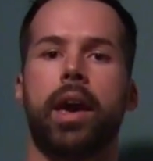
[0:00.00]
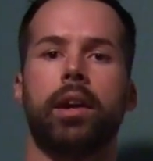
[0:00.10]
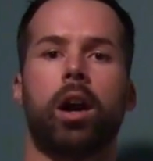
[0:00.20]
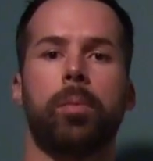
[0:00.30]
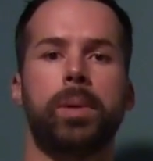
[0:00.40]

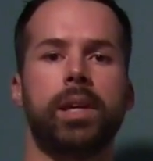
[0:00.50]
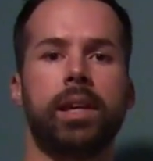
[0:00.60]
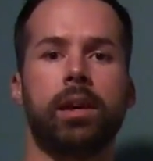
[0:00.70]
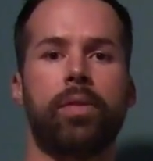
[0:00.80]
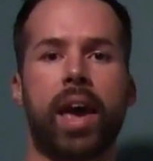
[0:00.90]
An
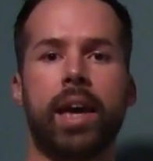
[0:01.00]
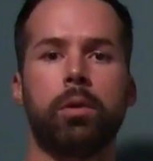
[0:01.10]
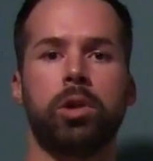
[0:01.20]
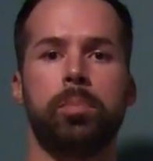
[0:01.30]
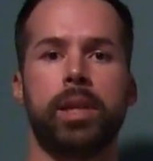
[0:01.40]
Rpe of
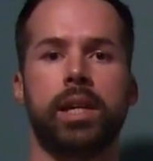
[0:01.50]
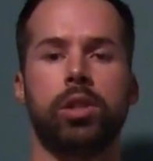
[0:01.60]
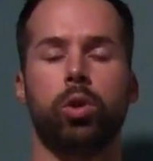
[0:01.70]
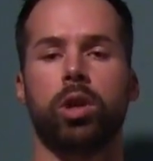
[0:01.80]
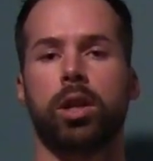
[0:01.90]
8 would
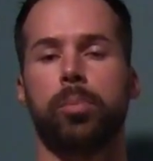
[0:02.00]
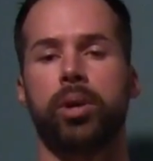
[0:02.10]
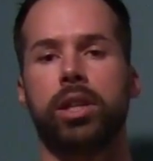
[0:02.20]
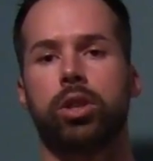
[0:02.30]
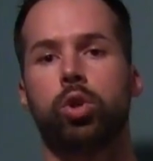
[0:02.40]
mean you could
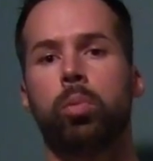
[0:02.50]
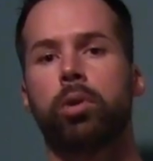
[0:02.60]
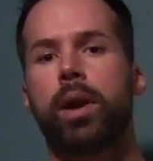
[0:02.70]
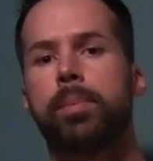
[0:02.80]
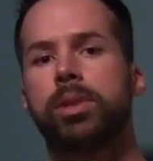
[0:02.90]
complete 2
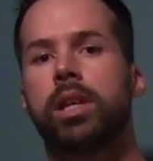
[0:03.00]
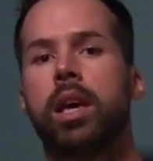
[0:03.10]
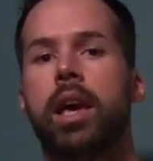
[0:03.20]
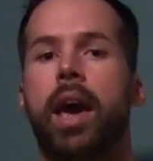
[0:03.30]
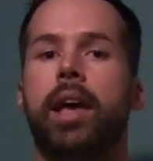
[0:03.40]
more
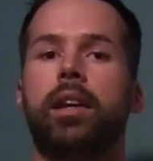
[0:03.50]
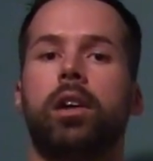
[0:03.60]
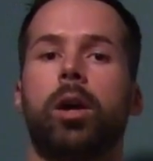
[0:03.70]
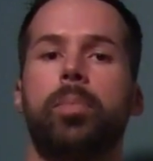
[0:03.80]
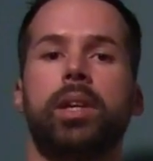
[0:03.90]
reps, and
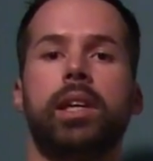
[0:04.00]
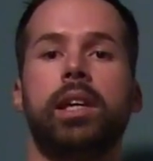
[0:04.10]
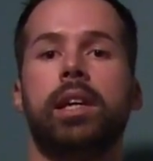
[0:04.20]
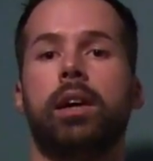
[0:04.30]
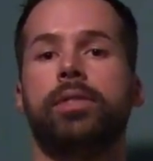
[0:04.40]
an
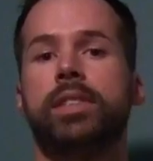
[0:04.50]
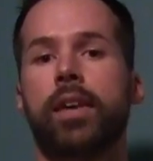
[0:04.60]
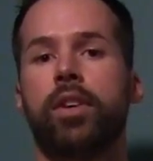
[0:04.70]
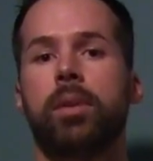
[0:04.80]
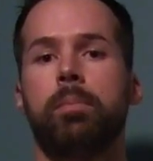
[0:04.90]
Rpe of
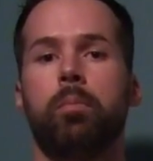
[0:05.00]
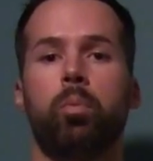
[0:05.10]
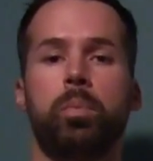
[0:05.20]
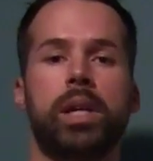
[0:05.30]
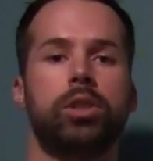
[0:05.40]

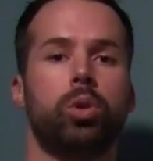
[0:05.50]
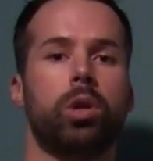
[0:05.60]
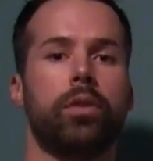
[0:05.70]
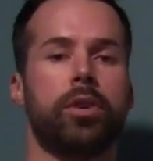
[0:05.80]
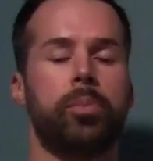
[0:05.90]
7 means you
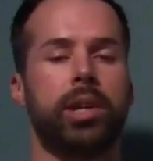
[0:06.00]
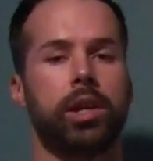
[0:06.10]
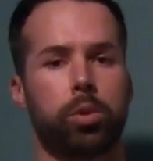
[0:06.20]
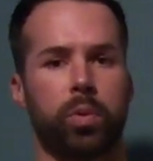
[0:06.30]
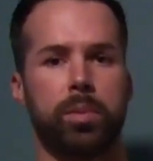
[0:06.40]
could have
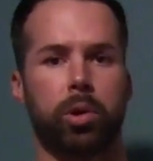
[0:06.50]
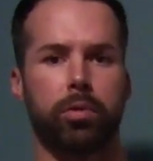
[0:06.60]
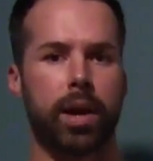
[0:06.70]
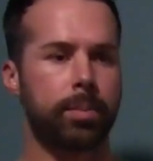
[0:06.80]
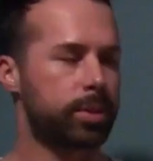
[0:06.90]
completed 3
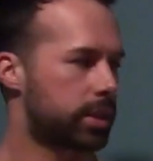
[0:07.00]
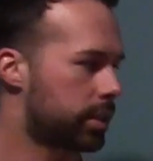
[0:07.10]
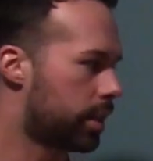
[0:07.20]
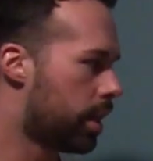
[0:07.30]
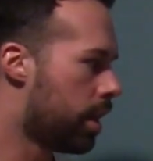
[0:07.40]
more
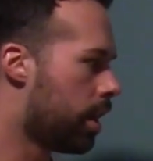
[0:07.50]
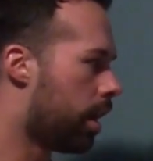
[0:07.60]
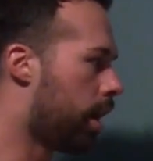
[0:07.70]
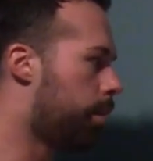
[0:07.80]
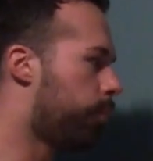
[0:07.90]
reps.
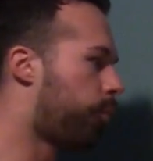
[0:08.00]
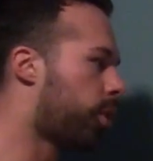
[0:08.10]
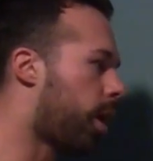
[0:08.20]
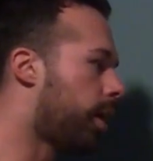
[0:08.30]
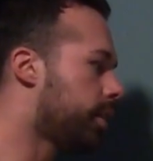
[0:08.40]

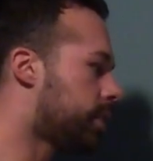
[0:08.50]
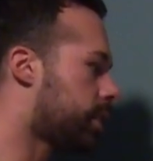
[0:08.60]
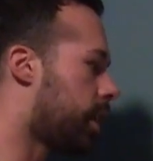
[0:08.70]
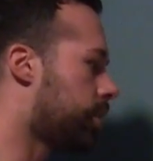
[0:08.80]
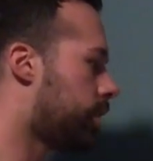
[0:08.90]
For our
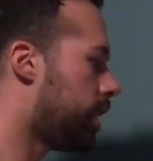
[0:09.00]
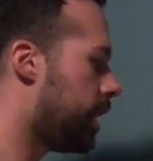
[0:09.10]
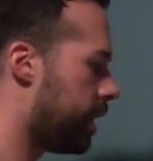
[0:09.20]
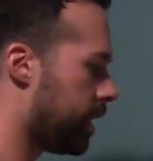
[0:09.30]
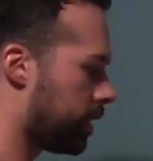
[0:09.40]
discussion
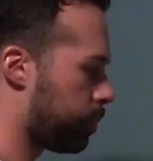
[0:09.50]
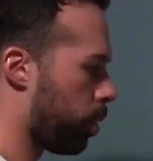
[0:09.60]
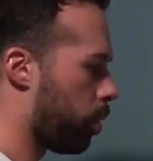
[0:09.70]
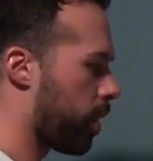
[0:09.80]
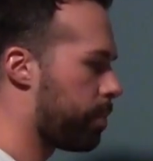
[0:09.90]
in this
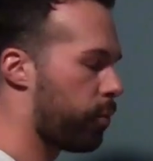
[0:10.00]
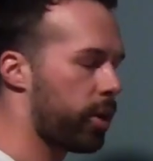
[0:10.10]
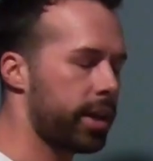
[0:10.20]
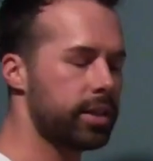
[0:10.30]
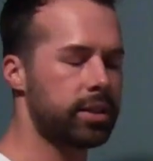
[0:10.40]
program,
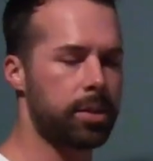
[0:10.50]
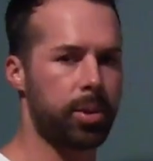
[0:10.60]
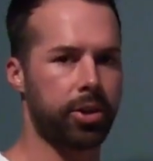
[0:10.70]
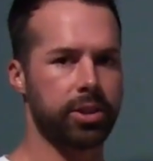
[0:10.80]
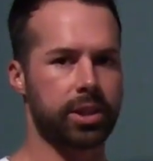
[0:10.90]
before I get into the
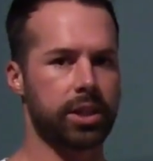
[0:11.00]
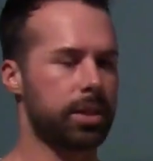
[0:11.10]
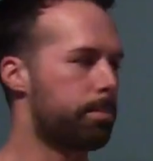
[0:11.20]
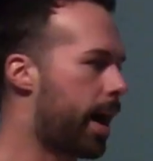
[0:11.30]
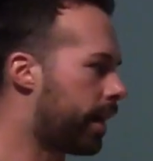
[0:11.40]

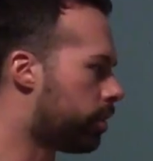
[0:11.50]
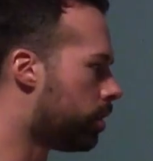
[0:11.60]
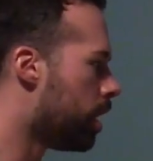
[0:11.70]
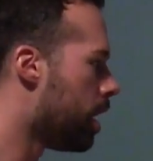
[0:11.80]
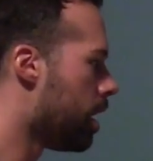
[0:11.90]
periodization
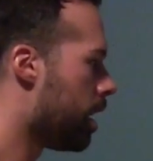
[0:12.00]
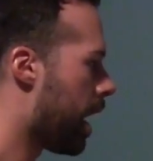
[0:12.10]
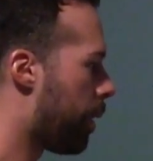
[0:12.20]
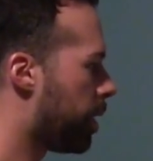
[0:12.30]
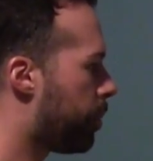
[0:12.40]
model,
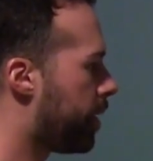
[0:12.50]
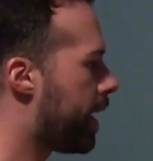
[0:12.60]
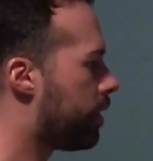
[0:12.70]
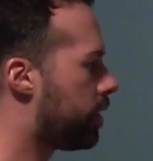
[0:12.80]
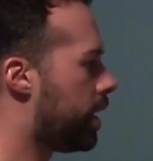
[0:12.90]
I want to point
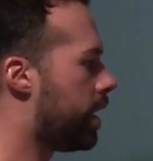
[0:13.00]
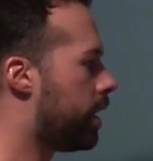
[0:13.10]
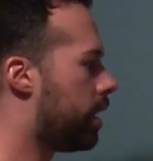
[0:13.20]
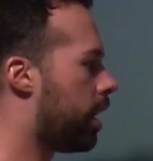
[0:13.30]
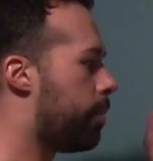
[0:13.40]
out
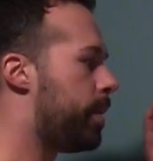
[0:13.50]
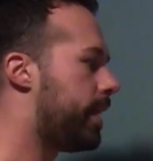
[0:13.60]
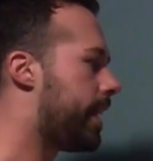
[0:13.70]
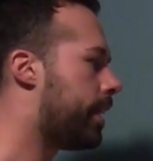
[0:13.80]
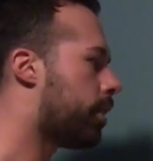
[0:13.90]
that a
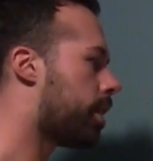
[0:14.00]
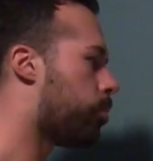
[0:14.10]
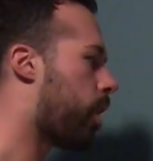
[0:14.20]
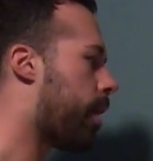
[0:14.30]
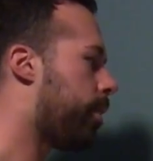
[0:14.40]
beginner
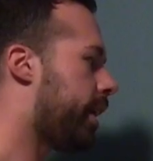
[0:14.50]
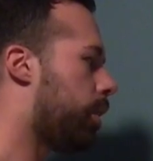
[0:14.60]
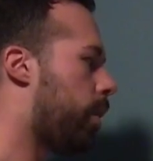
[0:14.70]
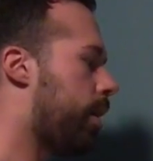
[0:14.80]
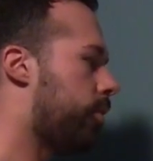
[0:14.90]
can probably
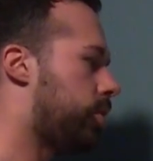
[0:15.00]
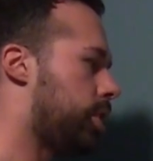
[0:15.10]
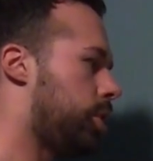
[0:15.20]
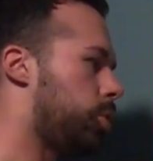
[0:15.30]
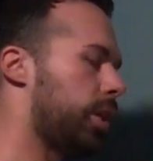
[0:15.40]
get away with
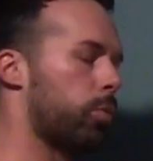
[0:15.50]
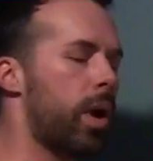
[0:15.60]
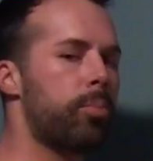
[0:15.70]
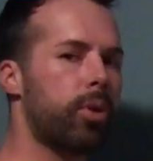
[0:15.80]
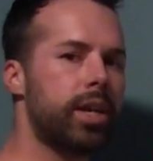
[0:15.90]
just using
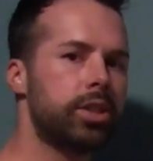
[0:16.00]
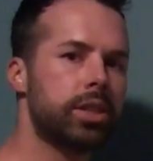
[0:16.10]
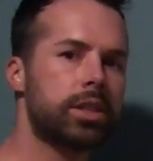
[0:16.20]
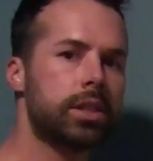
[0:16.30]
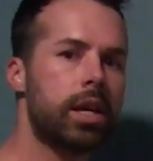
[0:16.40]
rep
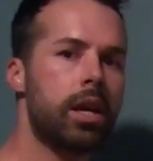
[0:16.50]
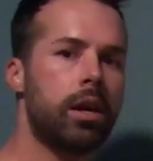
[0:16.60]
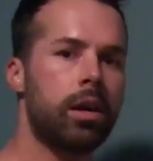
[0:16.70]
ranges.